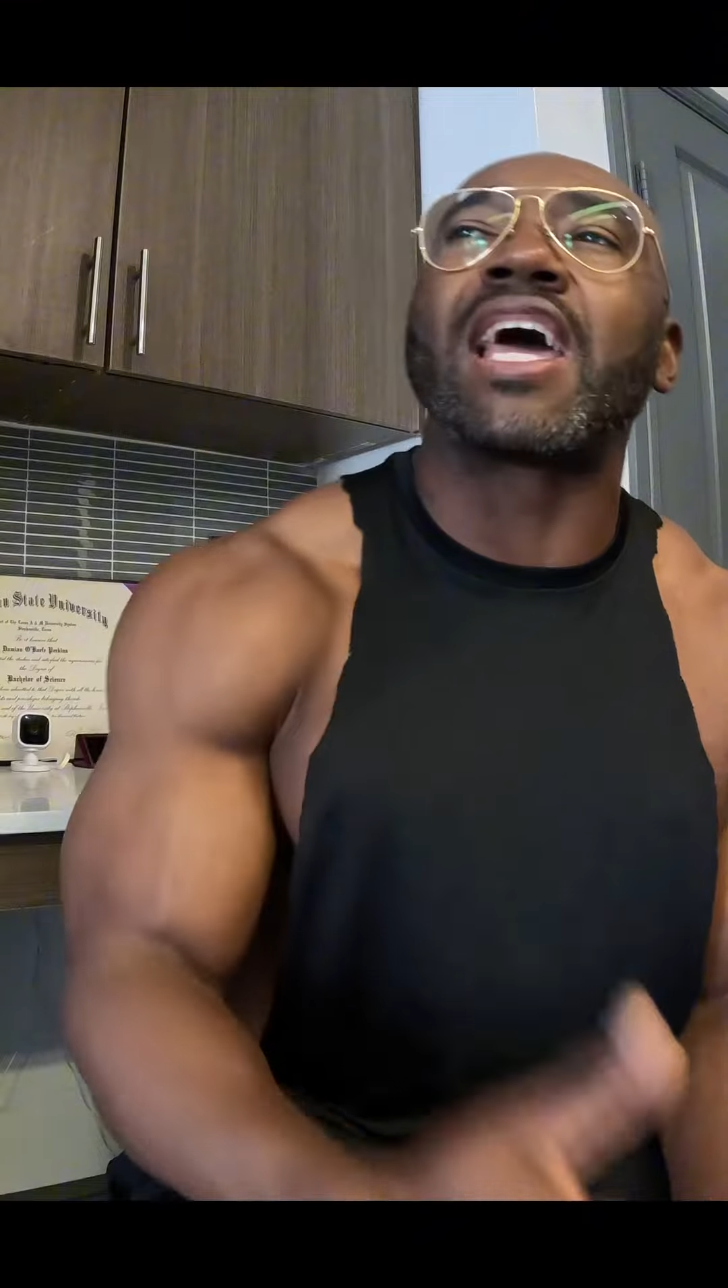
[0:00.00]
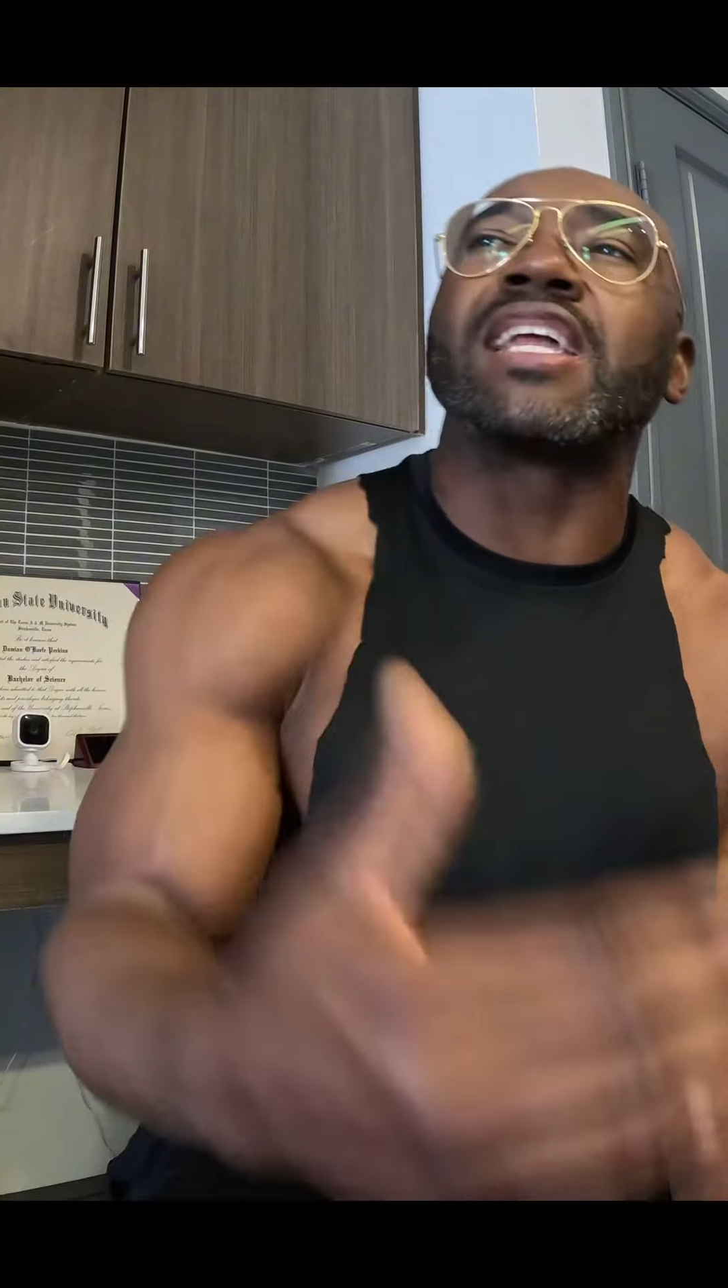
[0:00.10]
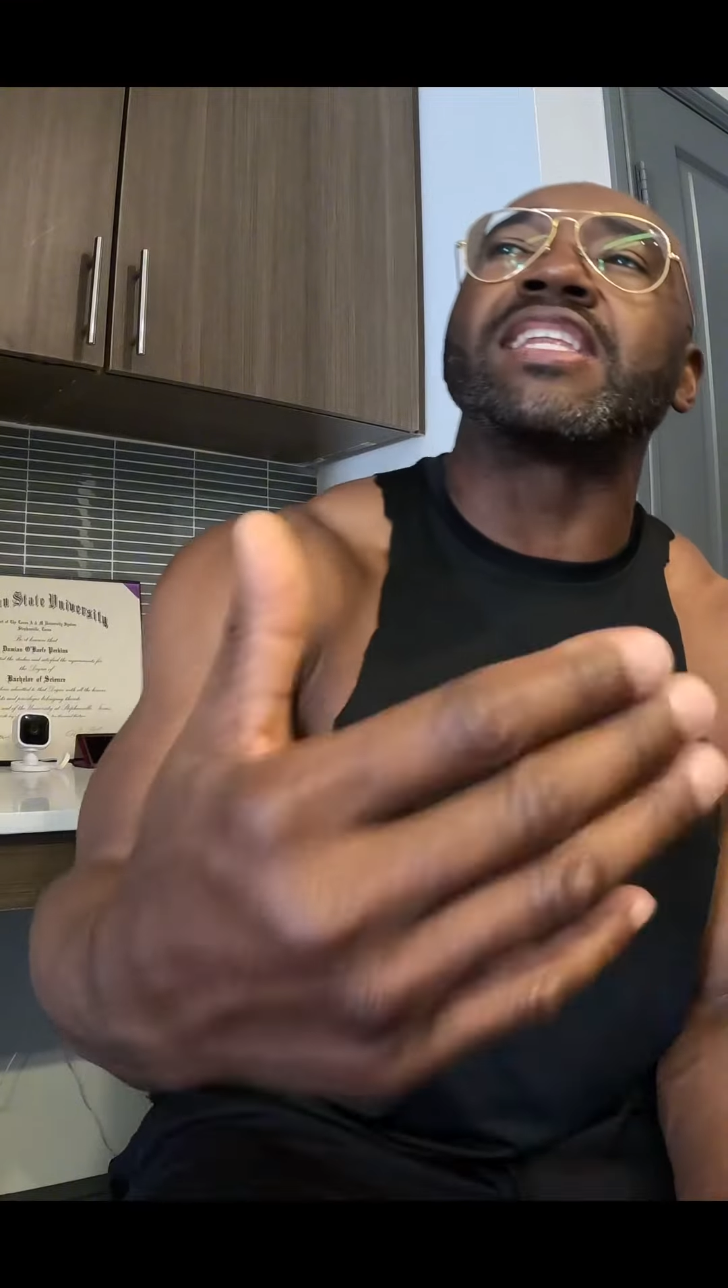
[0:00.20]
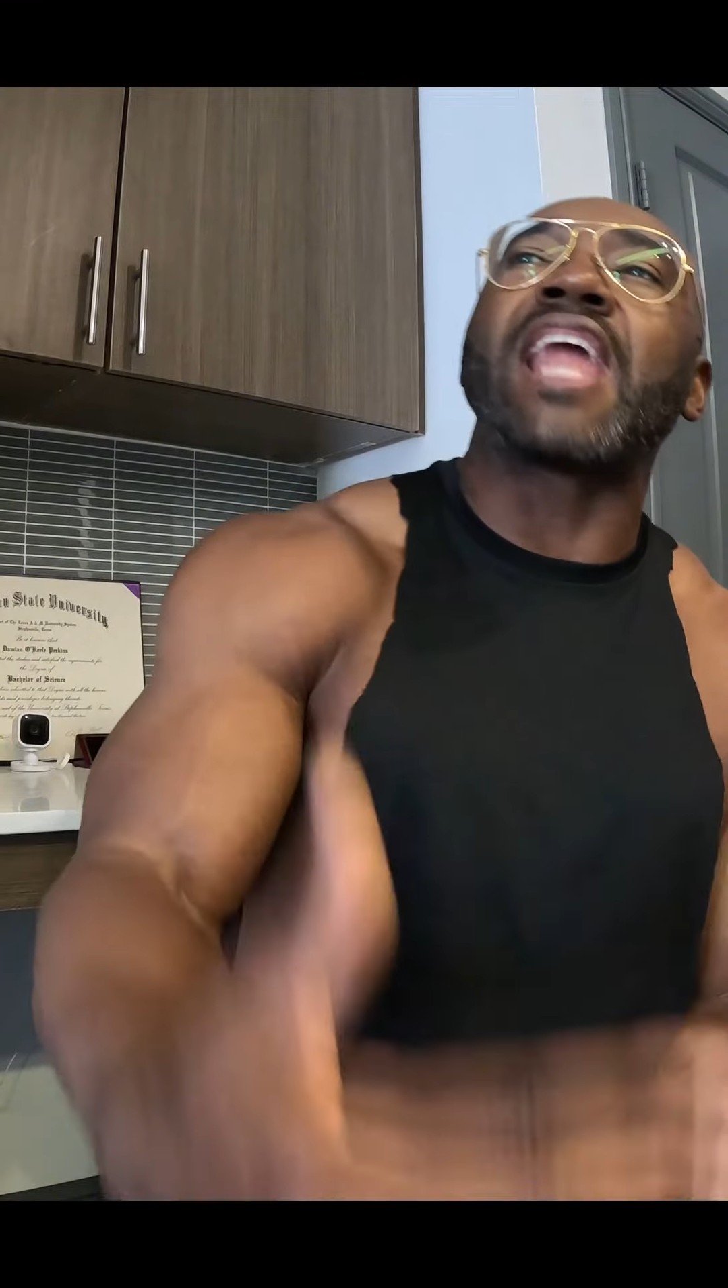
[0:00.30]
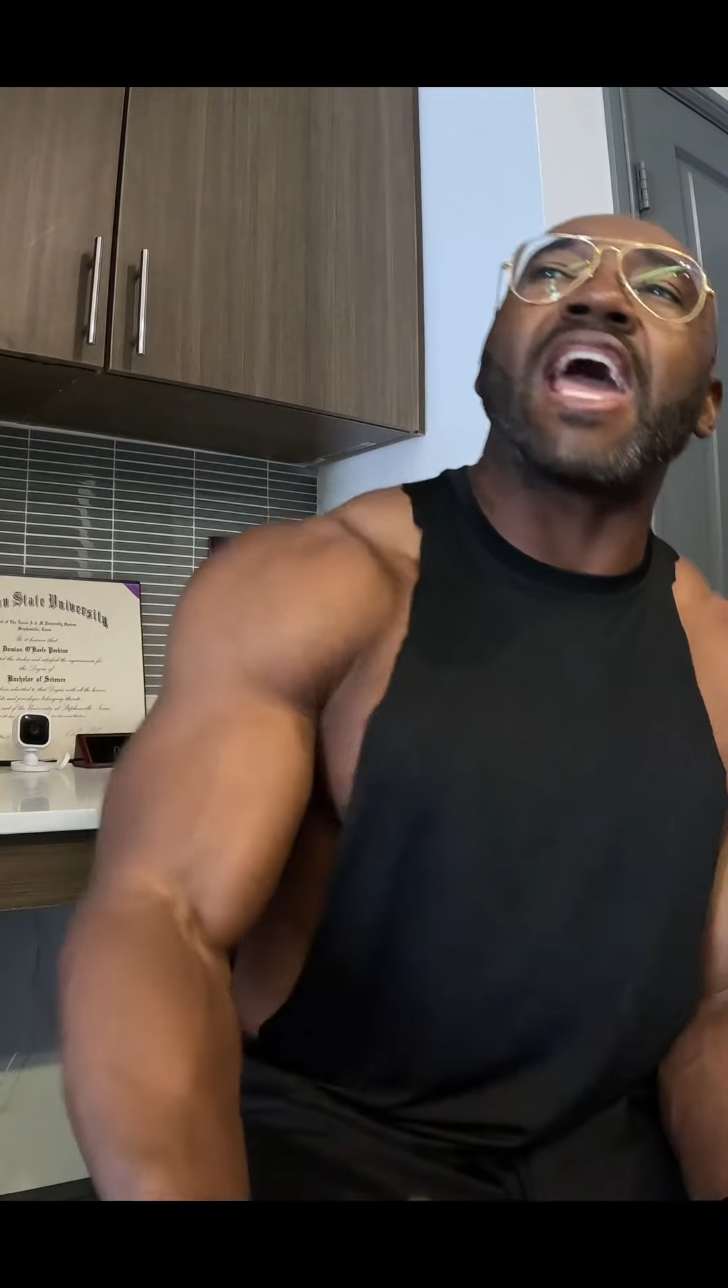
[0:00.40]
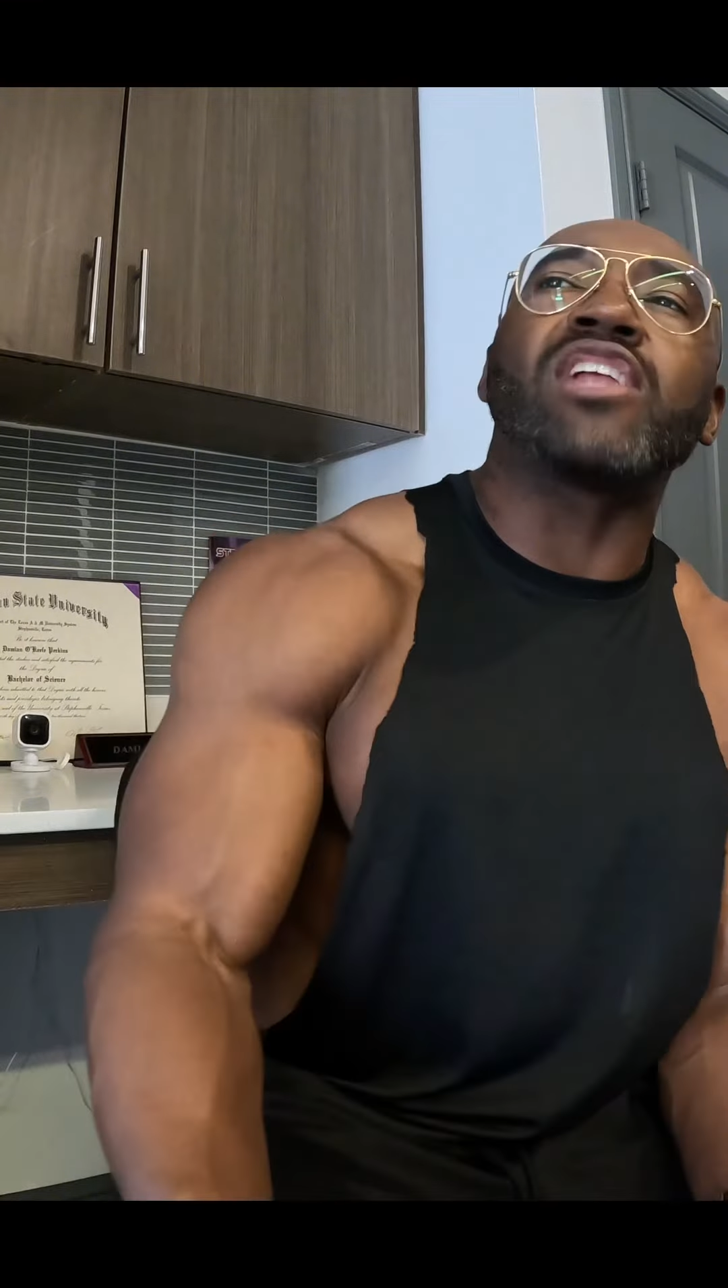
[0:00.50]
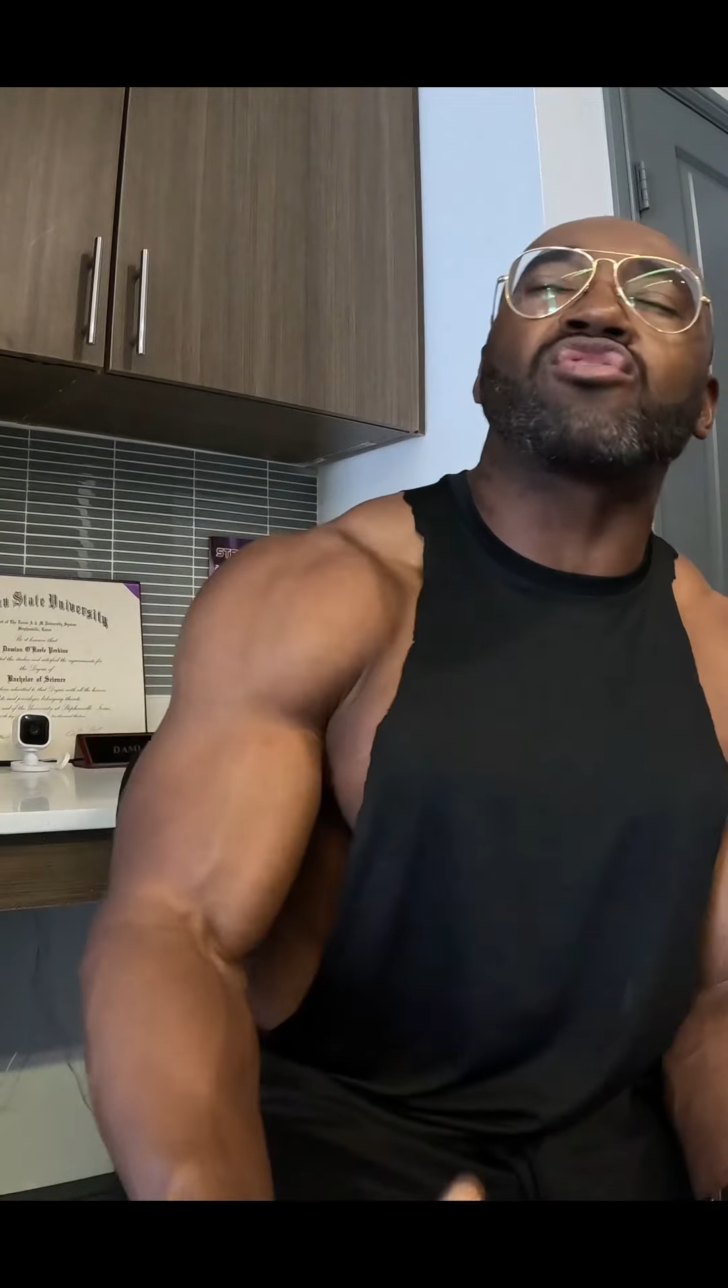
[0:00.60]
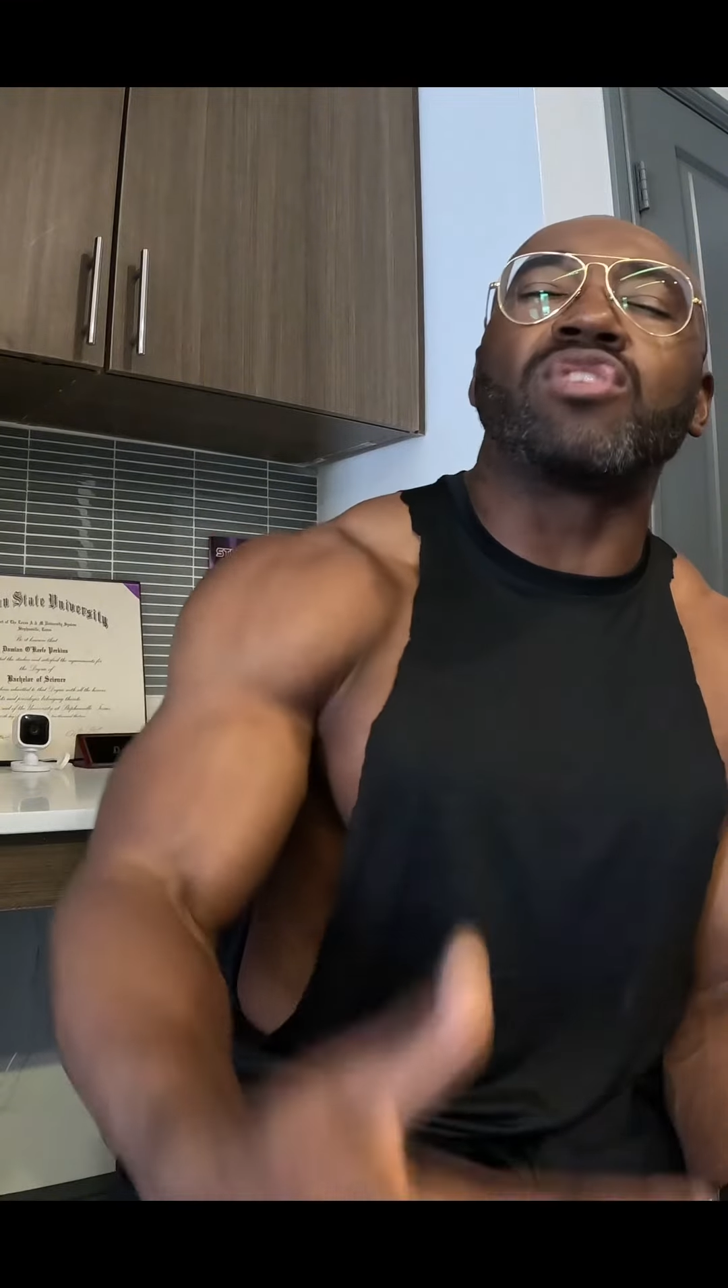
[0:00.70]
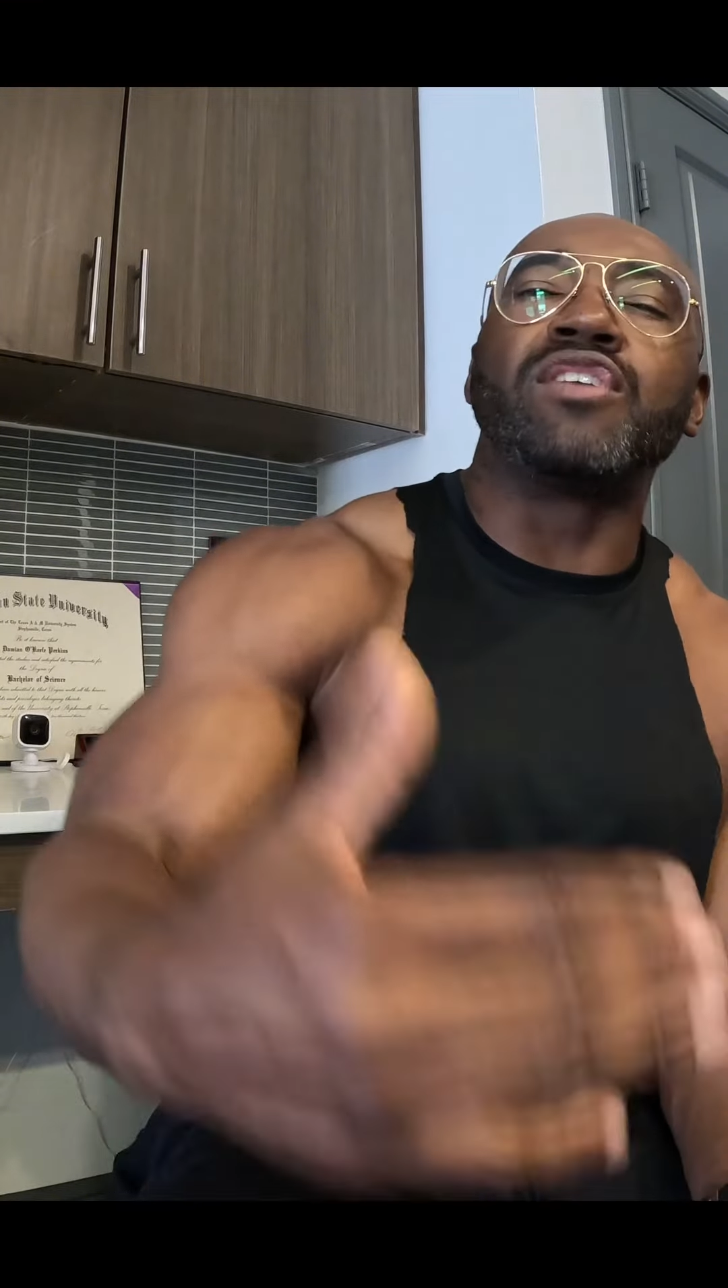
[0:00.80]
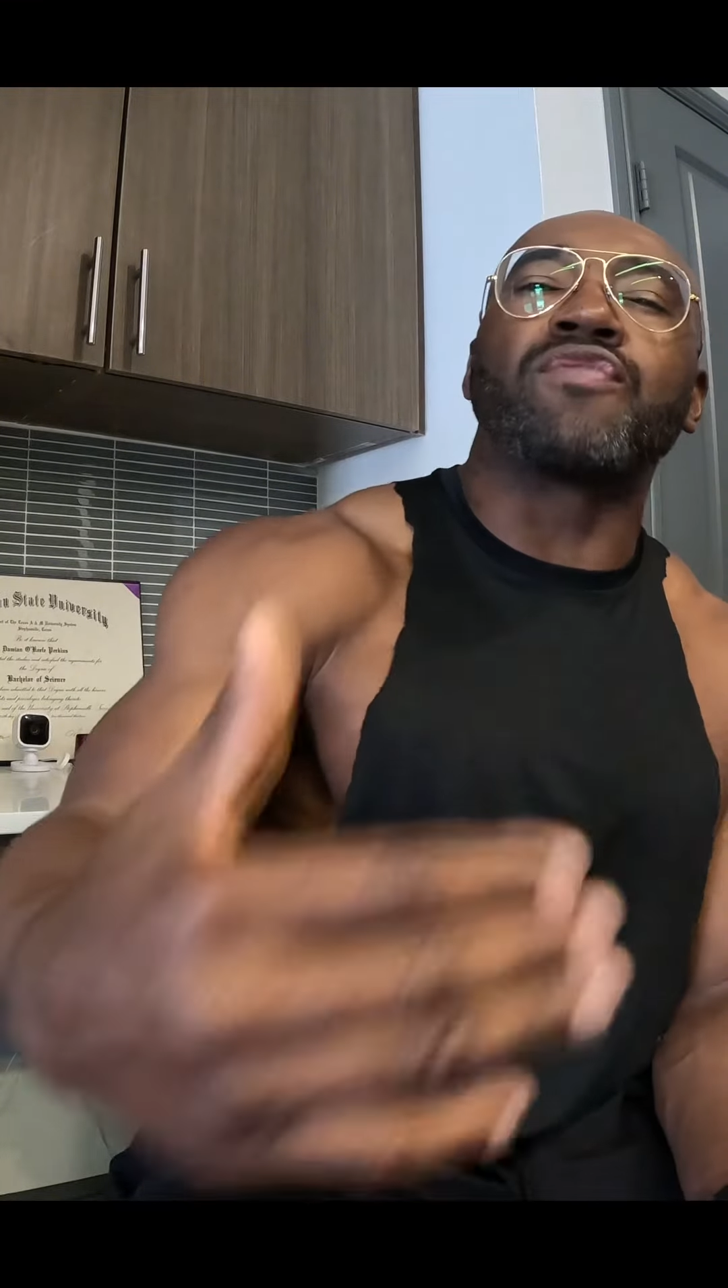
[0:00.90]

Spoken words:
Like, naturally,